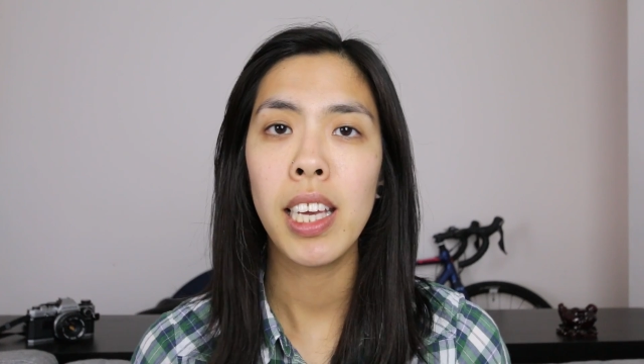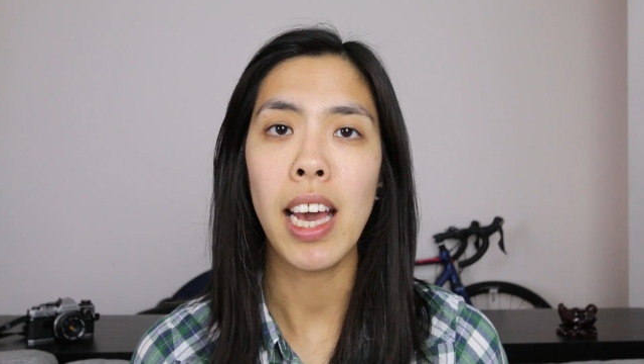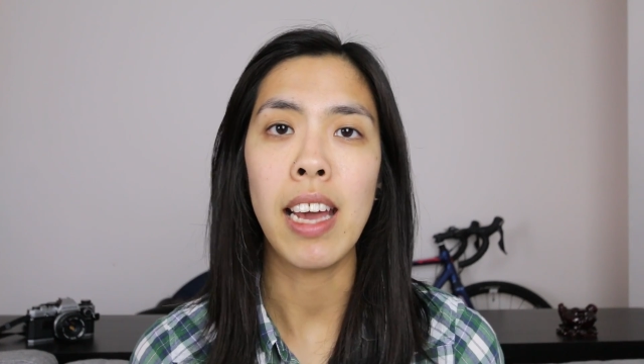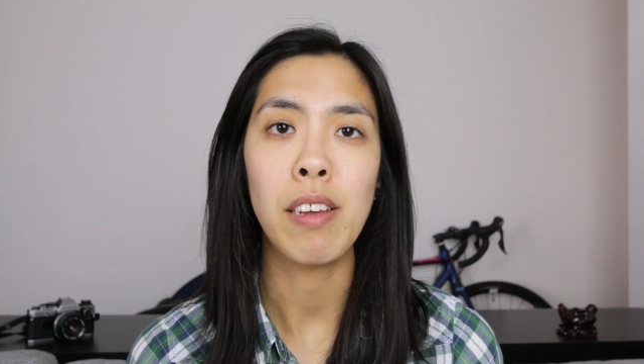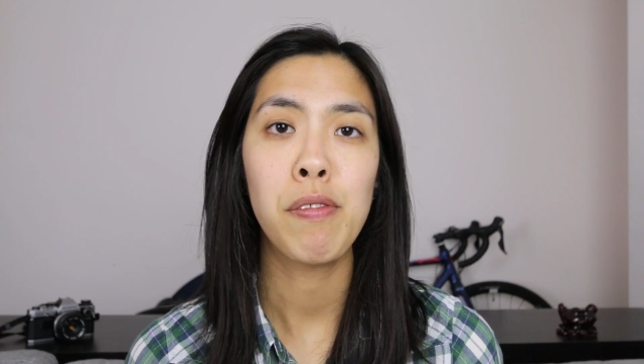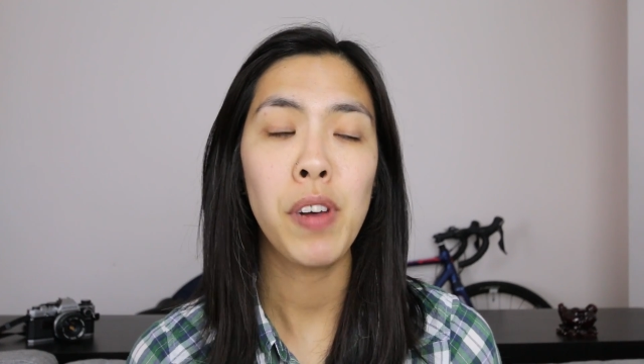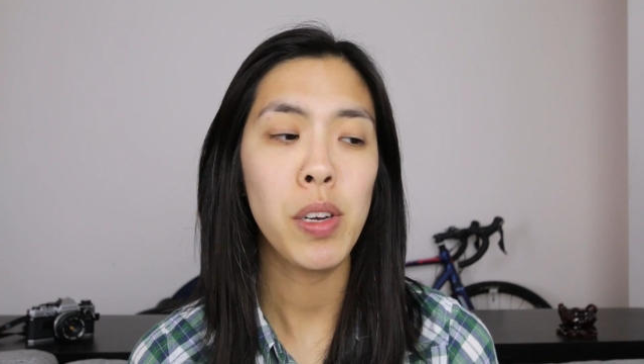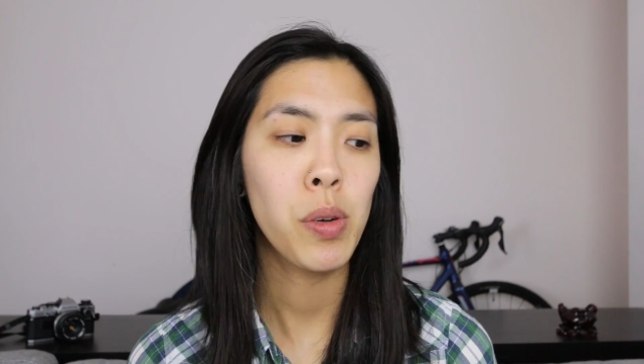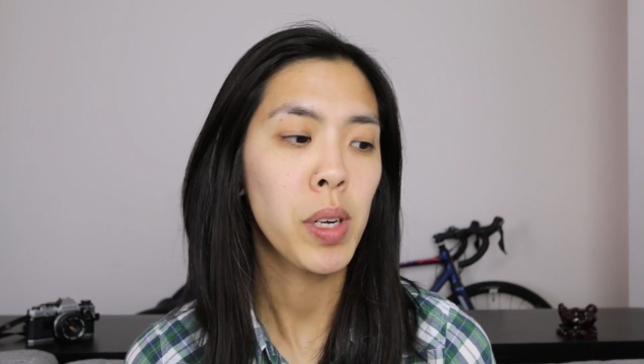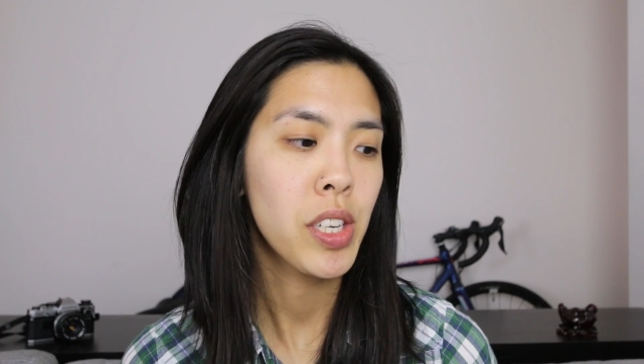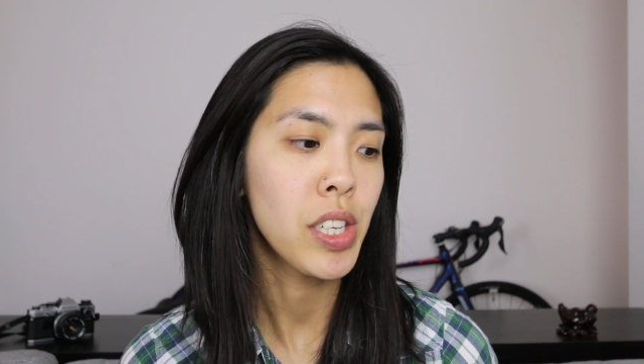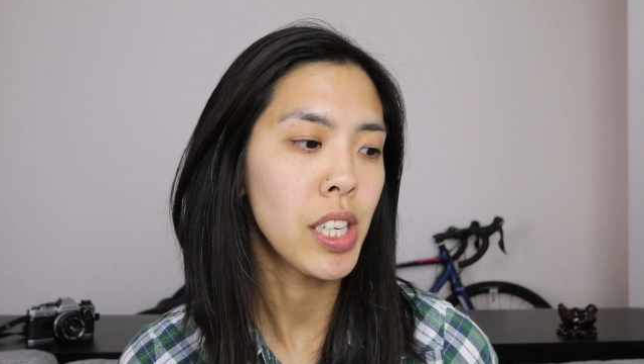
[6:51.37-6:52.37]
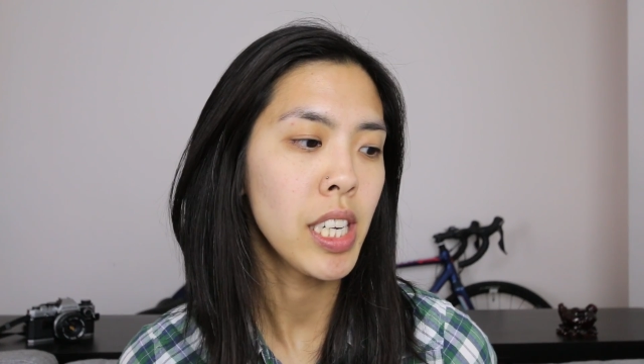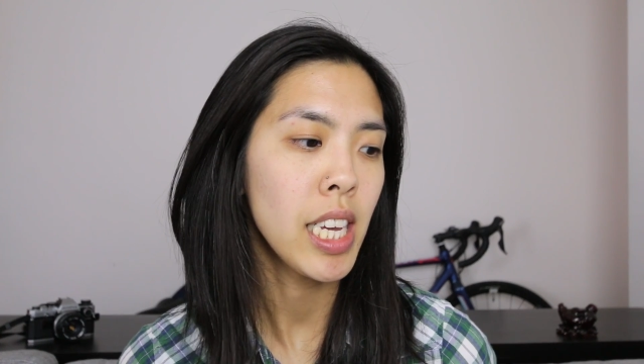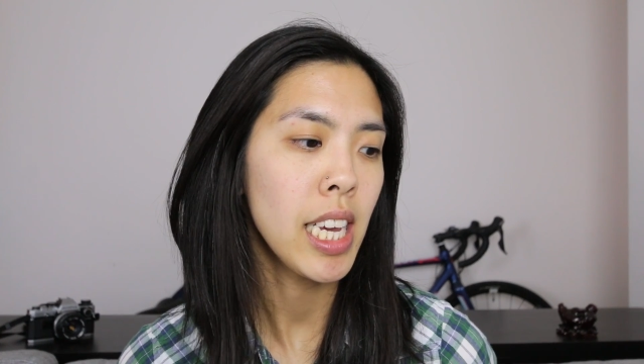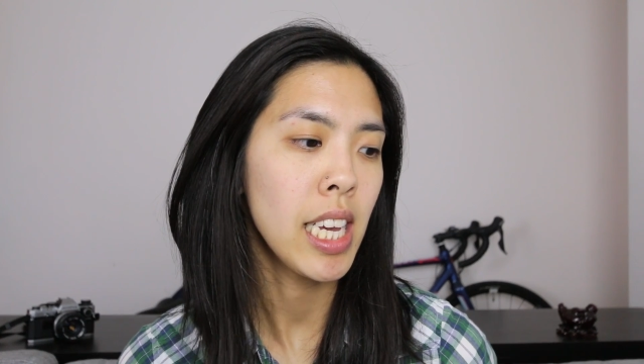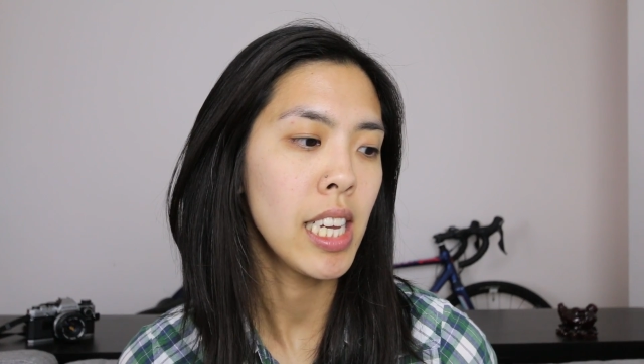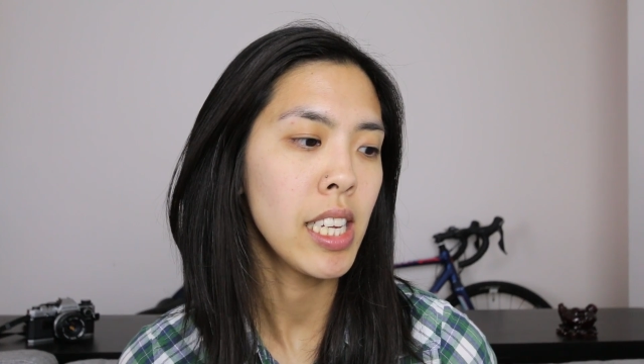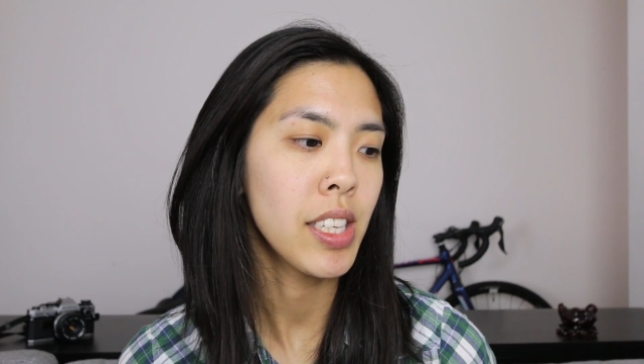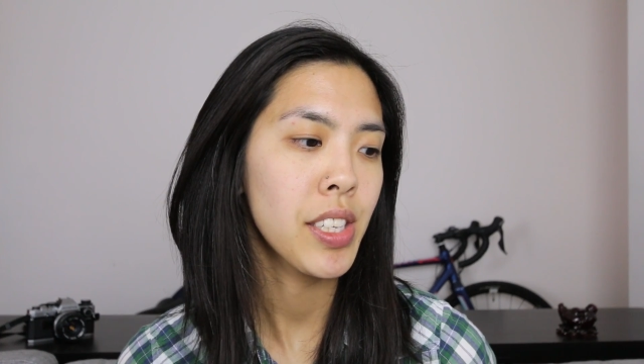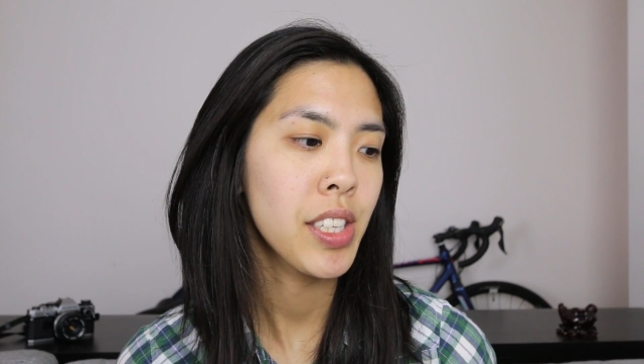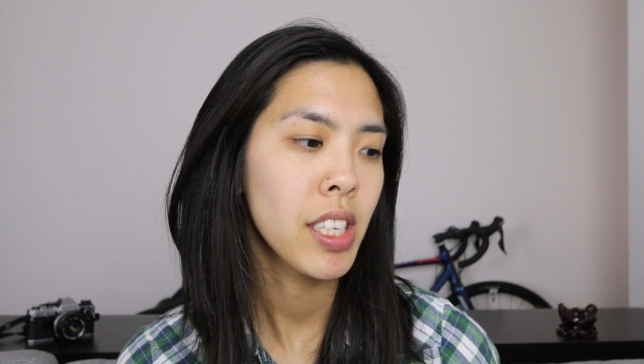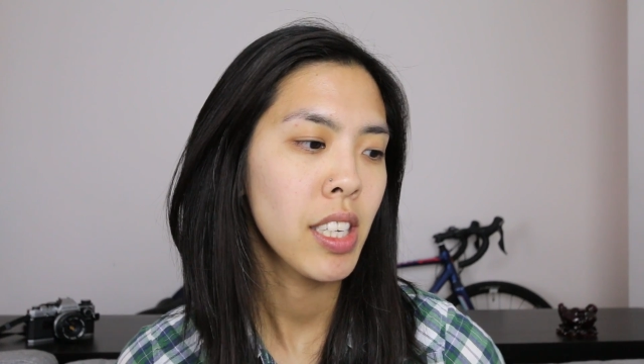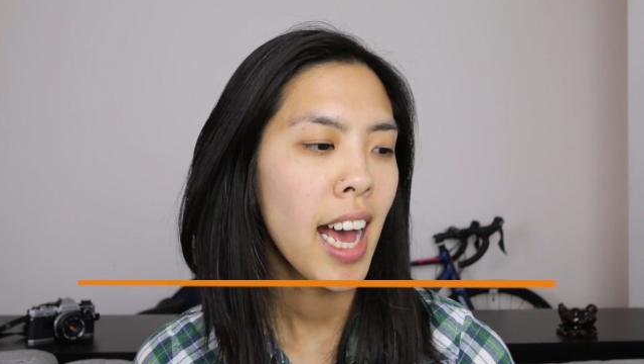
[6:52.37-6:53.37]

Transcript: Okay, final question is,